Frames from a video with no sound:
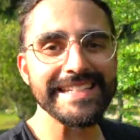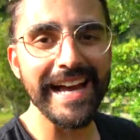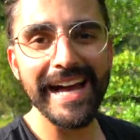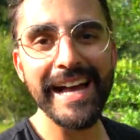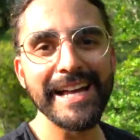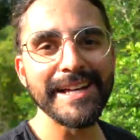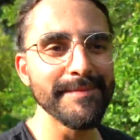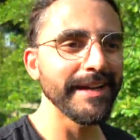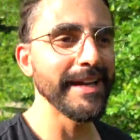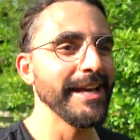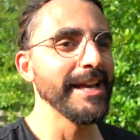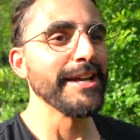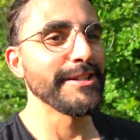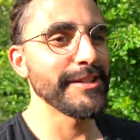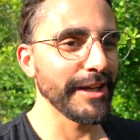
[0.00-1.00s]
time
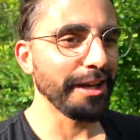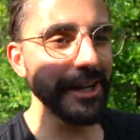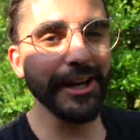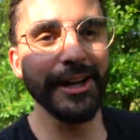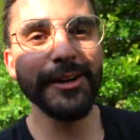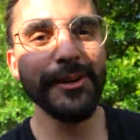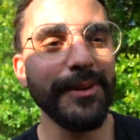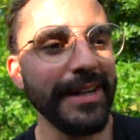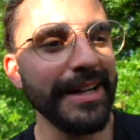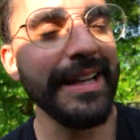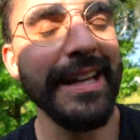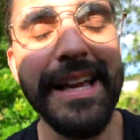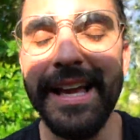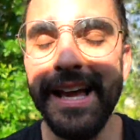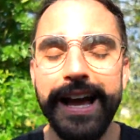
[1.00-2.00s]
to go.
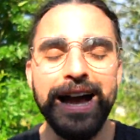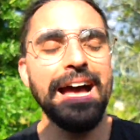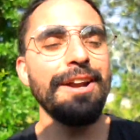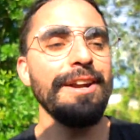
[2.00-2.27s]
I